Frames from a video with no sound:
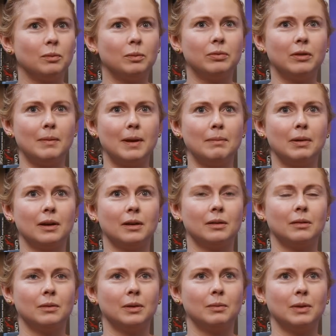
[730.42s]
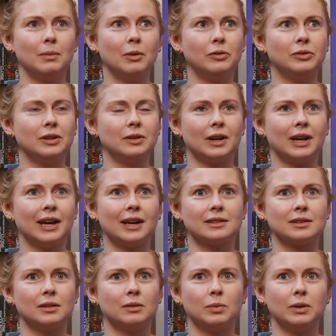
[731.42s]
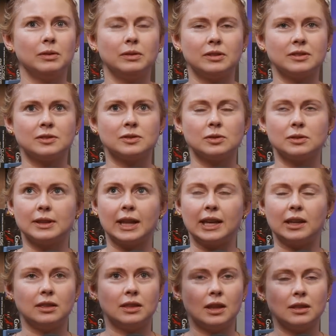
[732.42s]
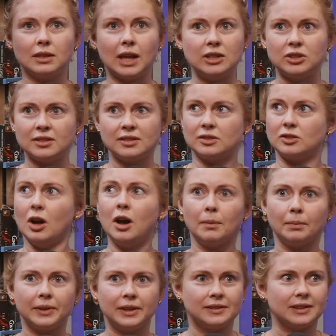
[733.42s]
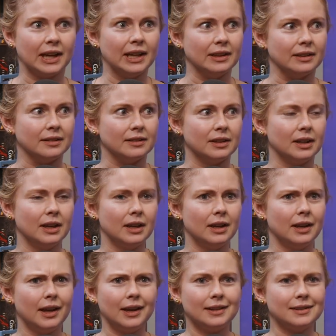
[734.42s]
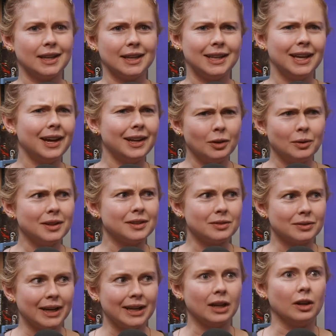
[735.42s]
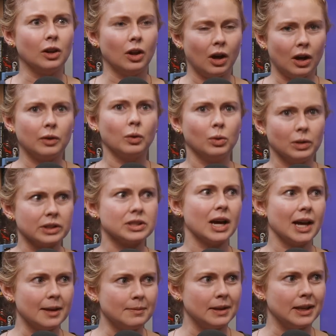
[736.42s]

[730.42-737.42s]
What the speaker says: remember when we moved into our house and we just, like, they just stopped, these gutters. And it's like, yeah, I know it doesn't rain a lot all the time